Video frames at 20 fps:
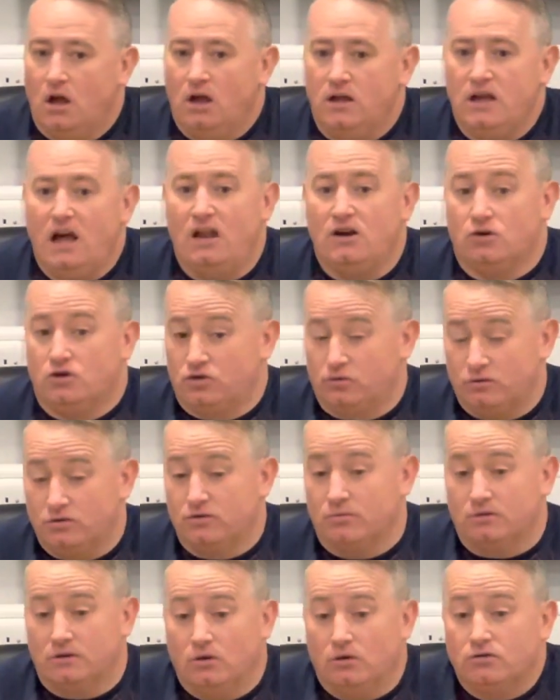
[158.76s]
Yeah, look, sure. It
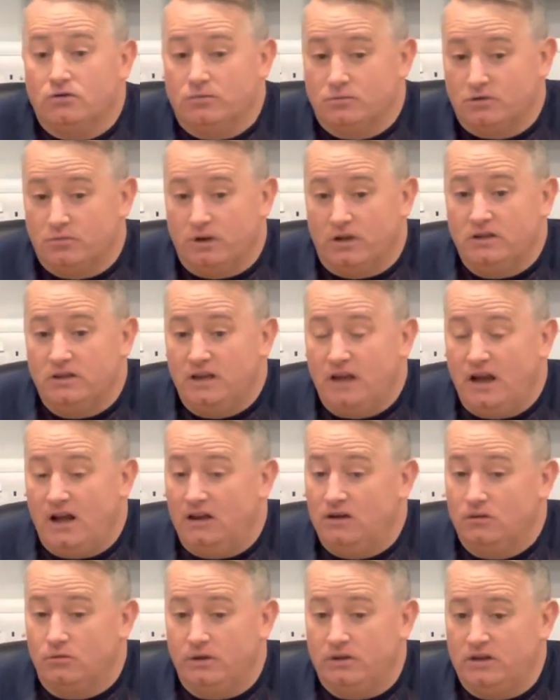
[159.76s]
was a win. Yeah,
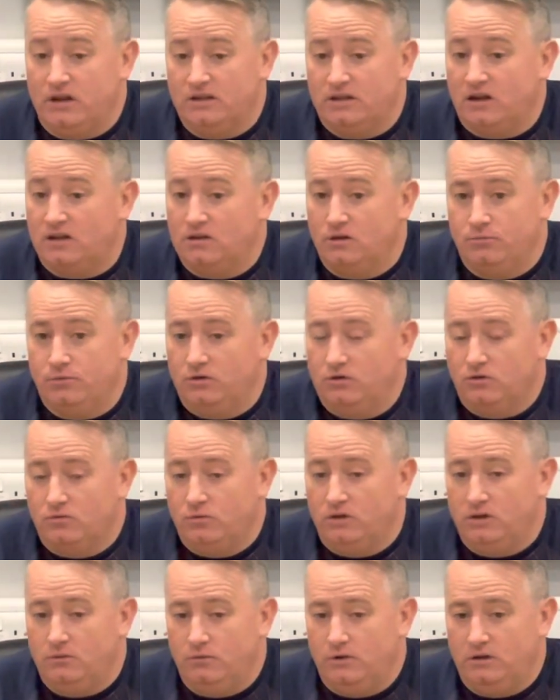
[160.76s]
and look, we take that. It
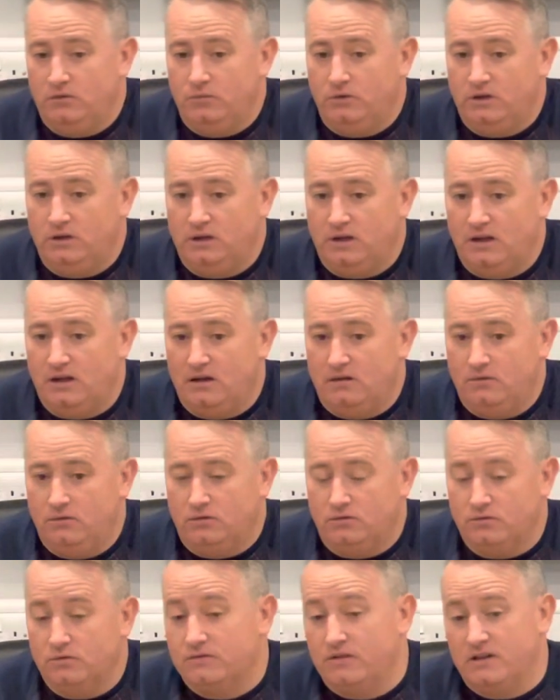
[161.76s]

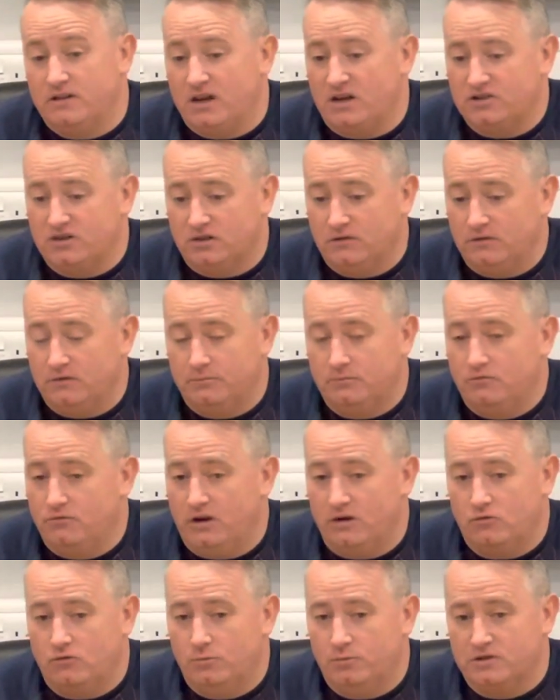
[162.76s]
was fantastic. A
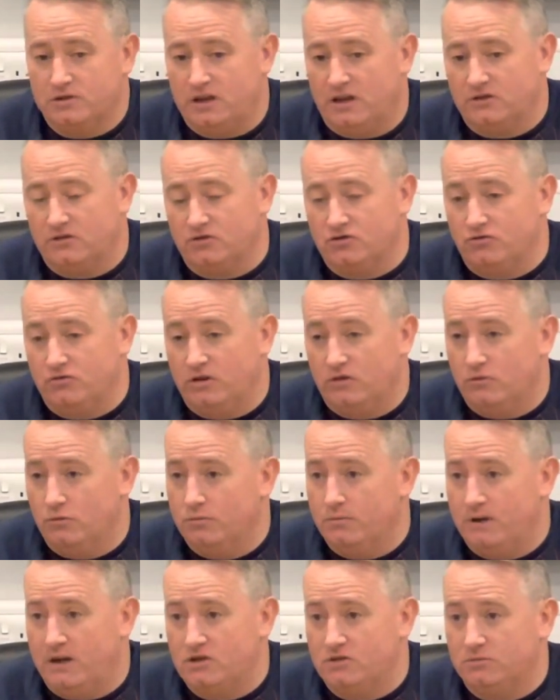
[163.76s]
great group of selectors, a great group
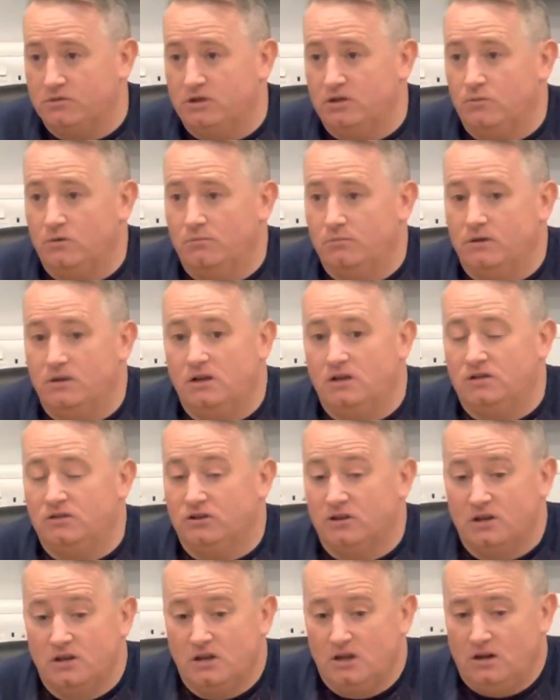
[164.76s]
of management team with me, and
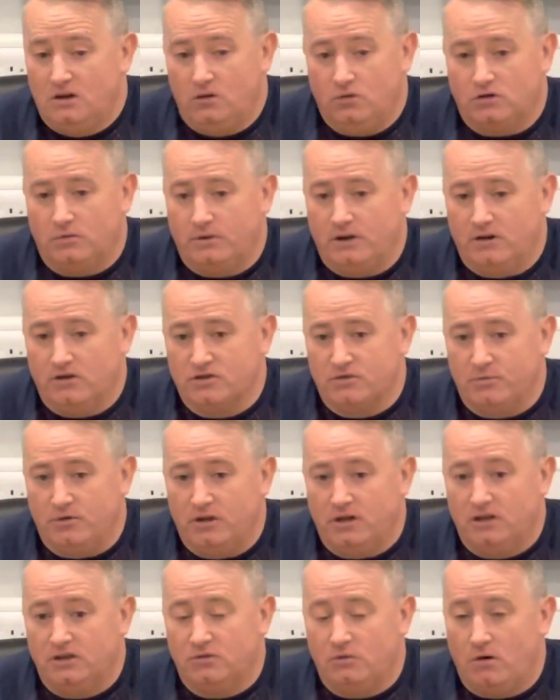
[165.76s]
look, the players are
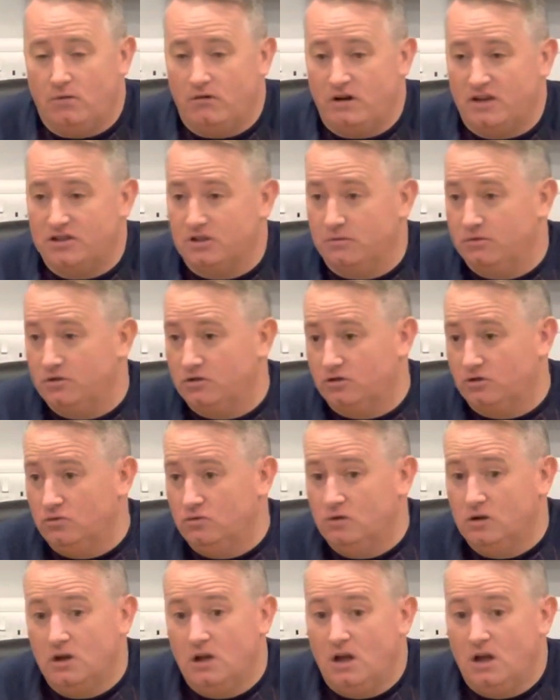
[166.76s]
buying into what we're asking to do.